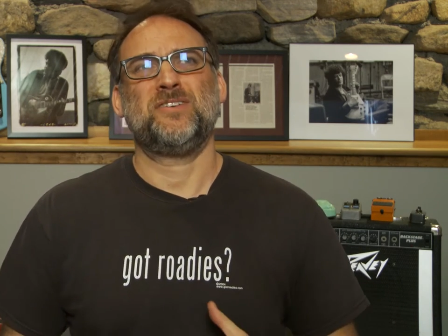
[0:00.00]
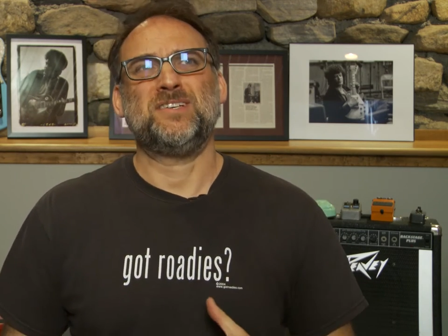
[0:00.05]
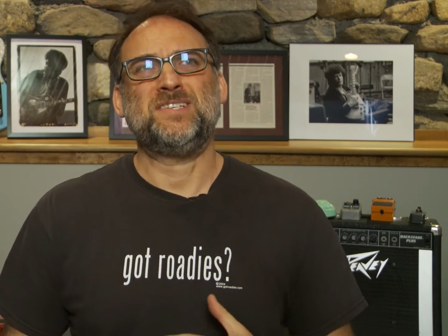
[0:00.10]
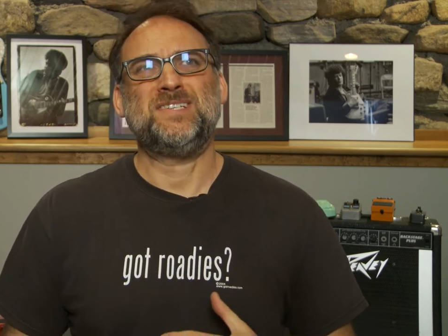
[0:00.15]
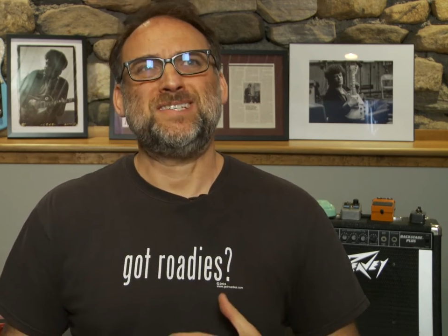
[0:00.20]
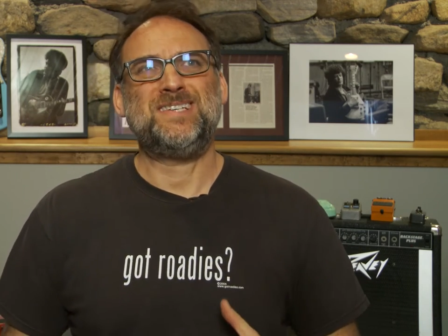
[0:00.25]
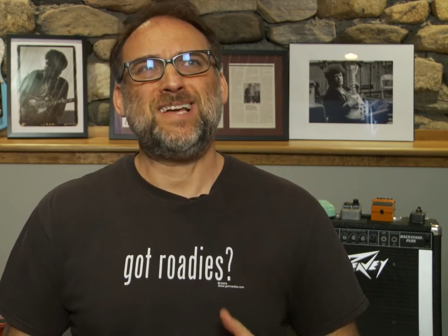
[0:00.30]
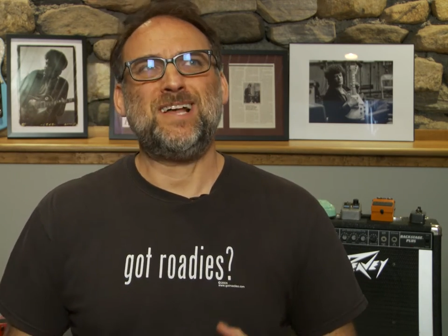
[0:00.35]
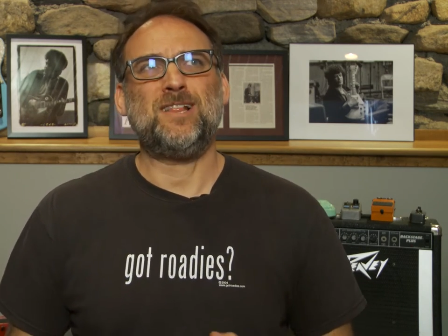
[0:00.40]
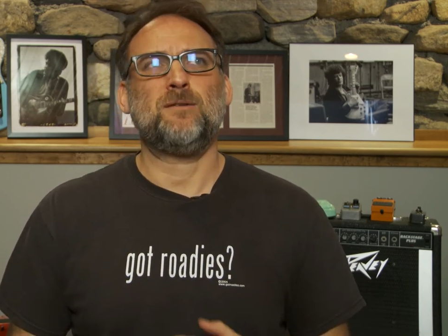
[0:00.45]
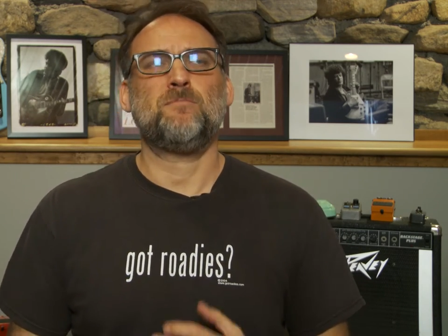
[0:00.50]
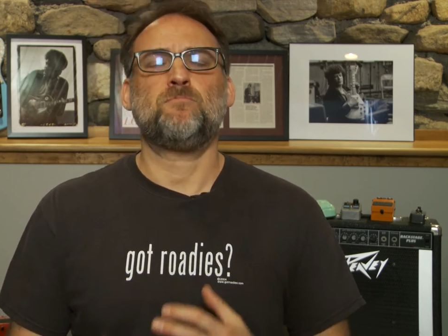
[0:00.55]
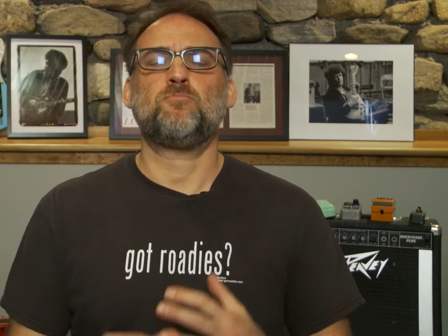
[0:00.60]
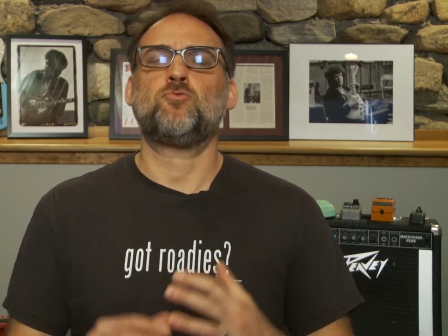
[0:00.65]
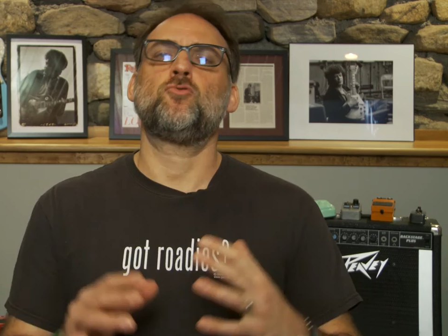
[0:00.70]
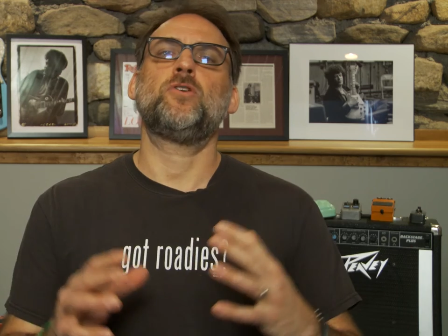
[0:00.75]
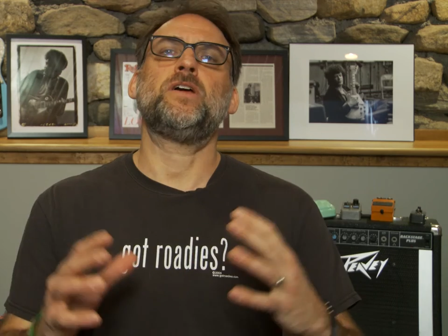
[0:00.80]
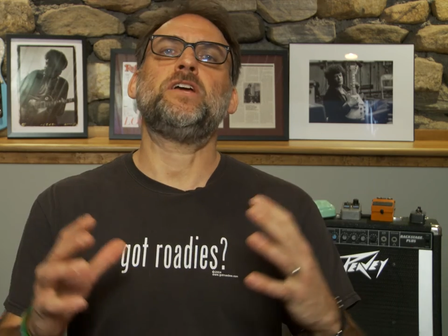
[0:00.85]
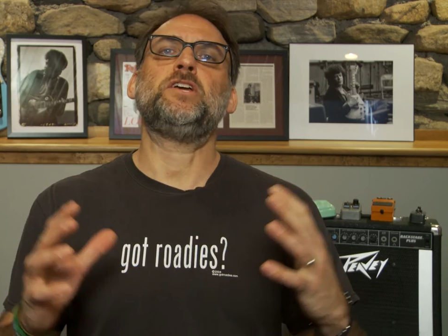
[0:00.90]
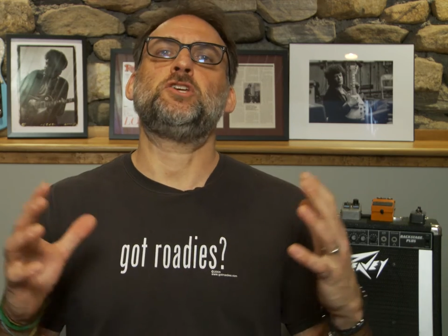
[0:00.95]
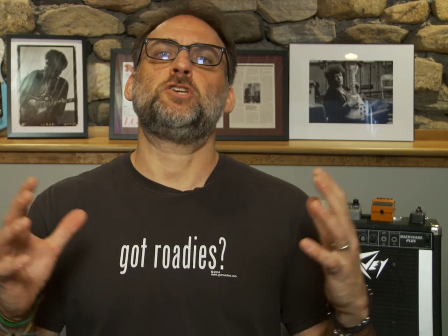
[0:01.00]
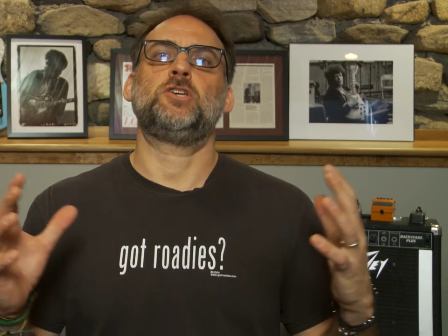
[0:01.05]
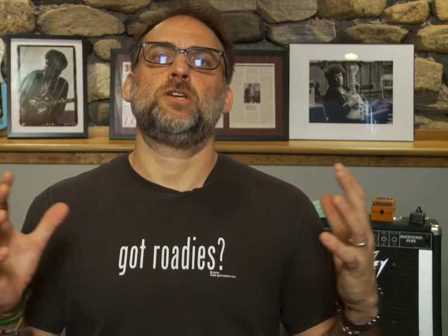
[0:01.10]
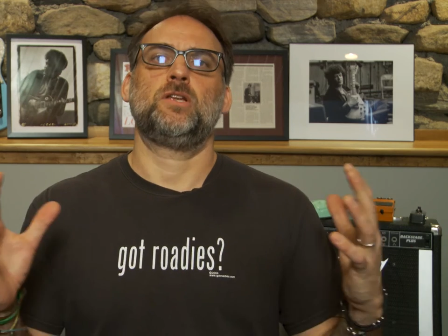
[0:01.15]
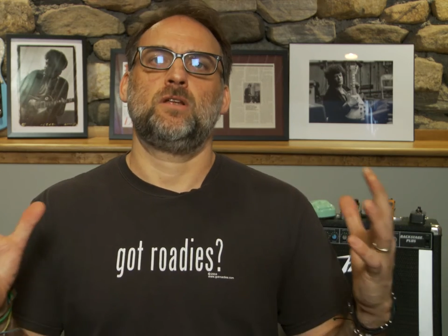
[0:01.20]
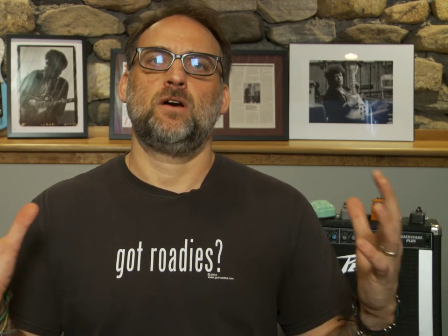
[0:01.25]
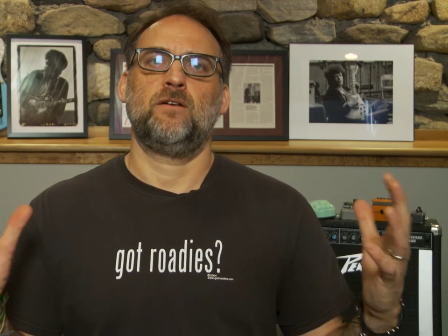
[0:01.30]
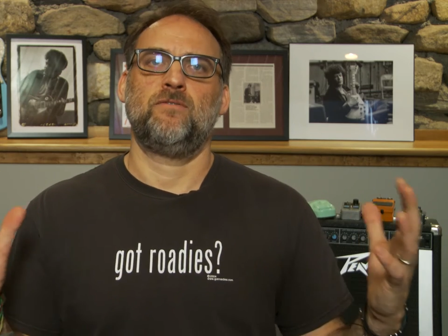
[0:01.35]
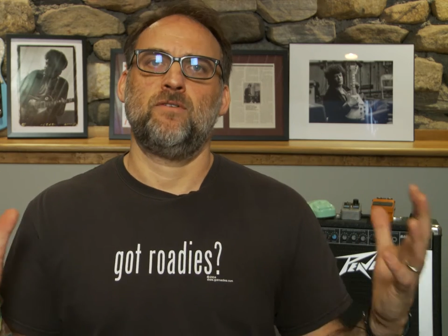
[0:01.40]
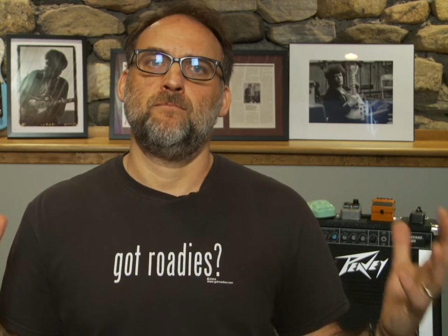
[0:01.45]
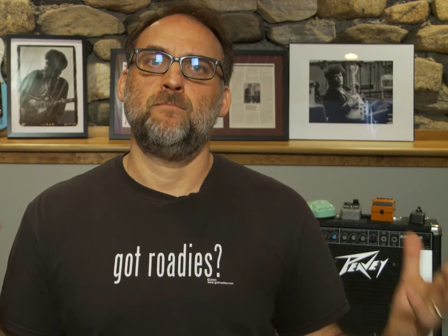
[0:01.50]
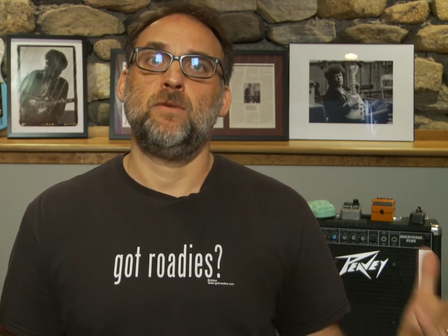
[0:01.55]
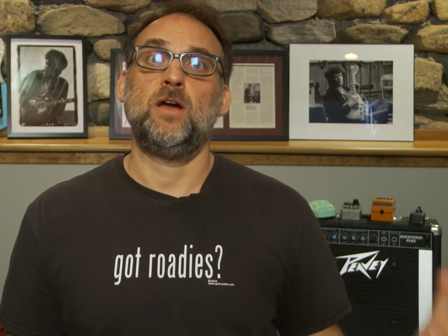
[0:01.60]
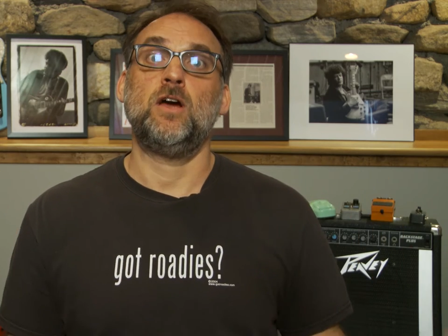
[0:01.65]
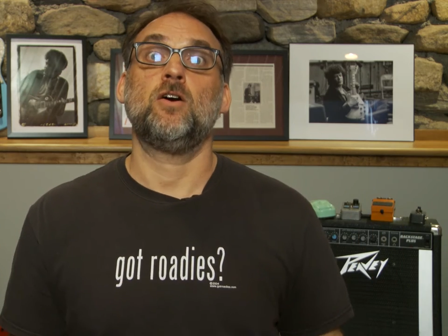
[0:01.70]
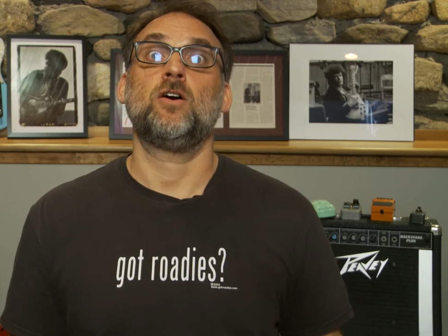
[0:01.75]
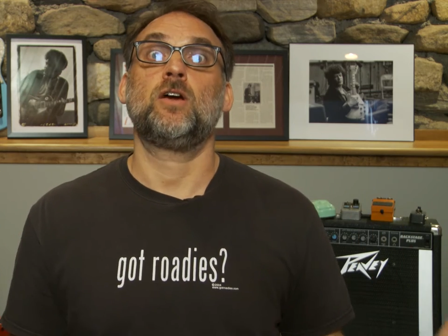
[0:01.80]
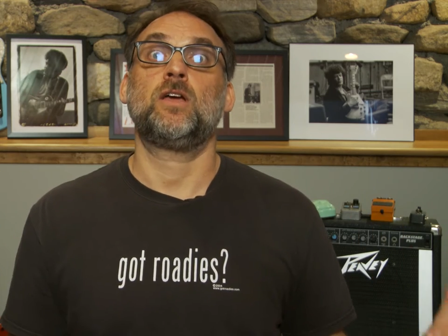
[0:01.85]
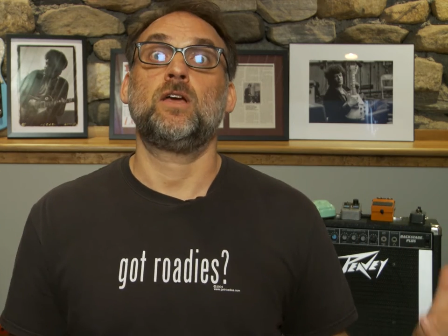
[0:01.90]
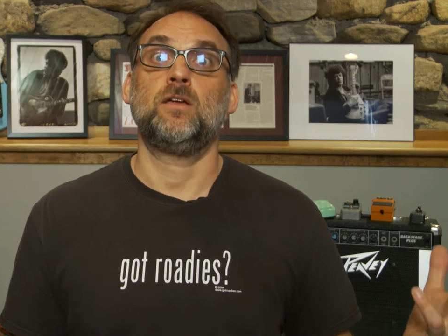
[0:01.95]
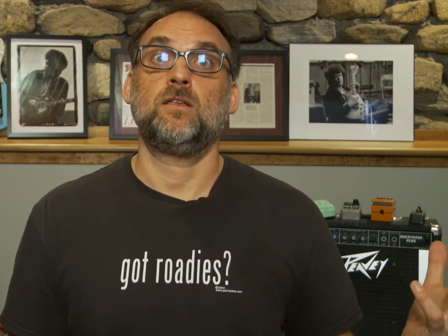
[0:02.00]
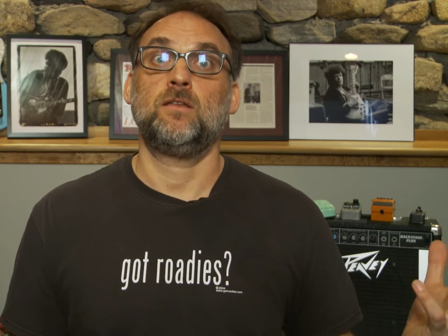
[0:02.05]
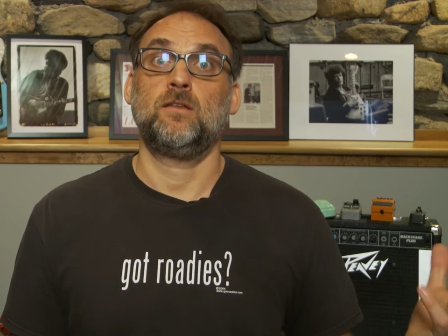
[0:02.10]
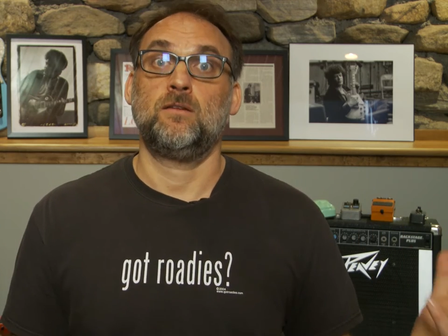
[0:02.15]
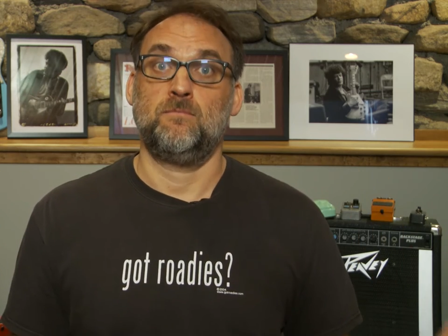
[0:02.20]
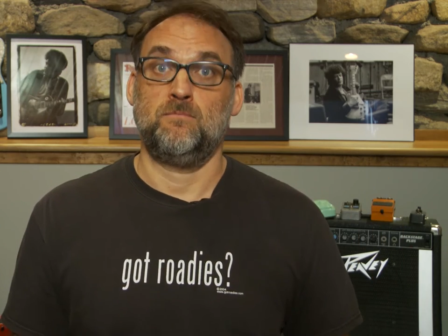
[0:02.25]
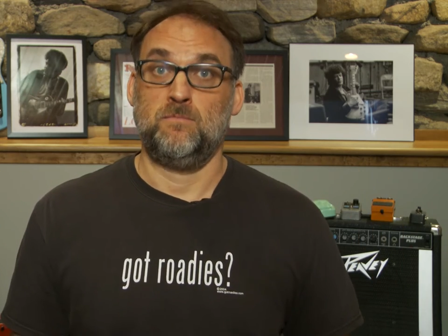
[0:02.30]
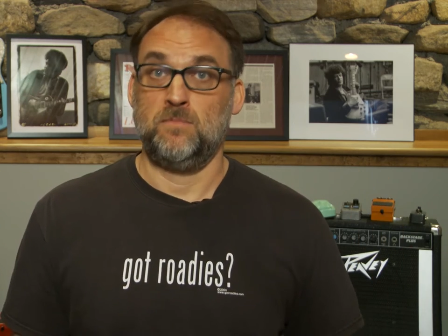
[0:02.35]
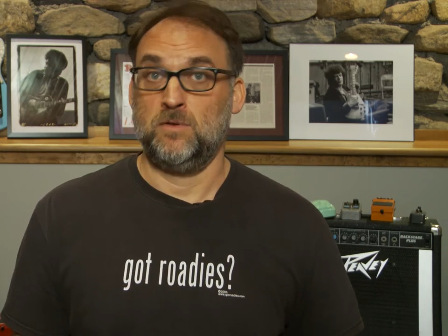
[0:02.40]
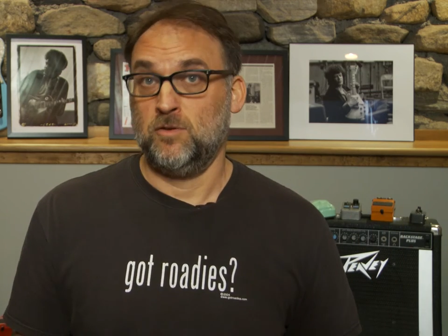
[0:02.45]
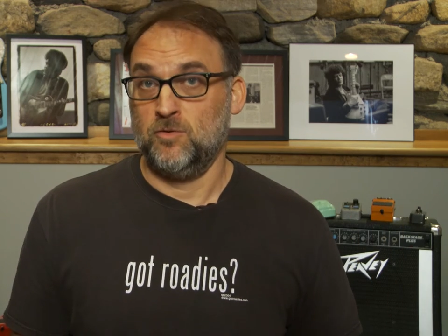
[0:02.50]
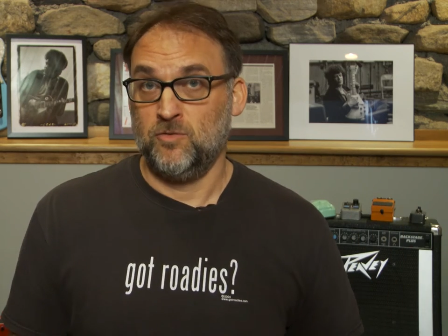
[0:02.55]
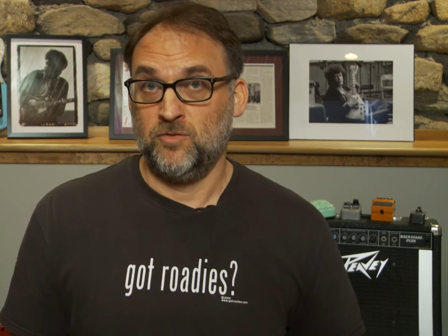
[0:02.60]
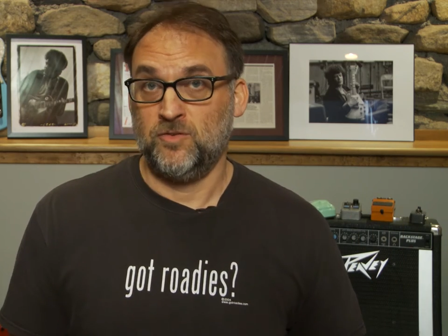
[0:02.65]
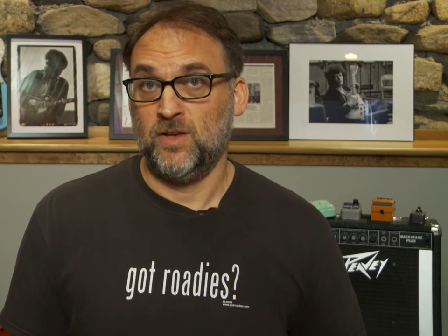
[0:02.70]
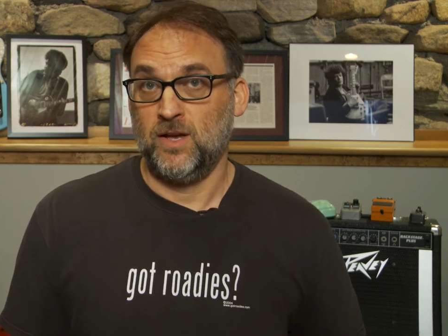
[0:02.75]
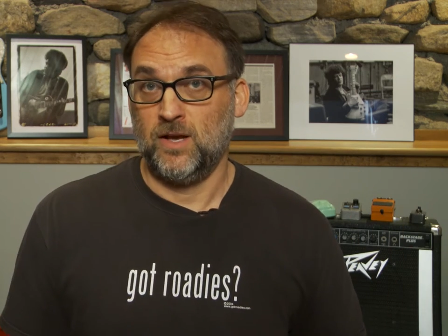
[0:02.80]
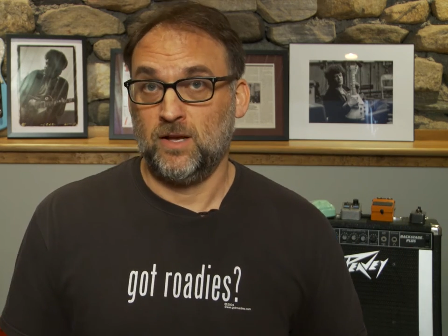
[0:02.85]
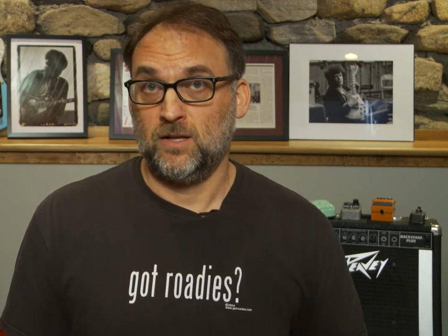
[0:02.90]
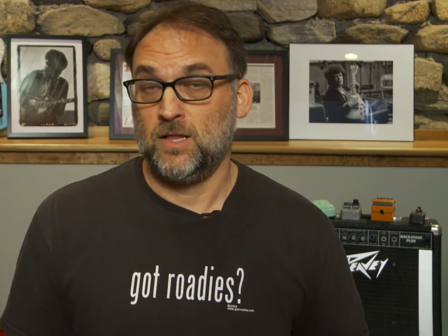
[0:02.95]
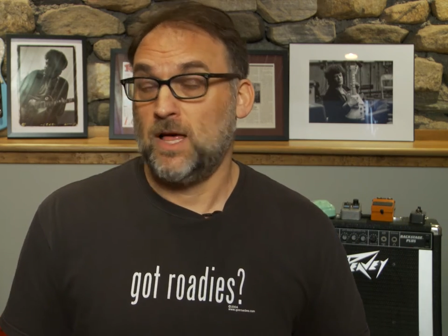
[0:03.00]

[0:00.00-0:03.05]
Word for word: a celebration of American music.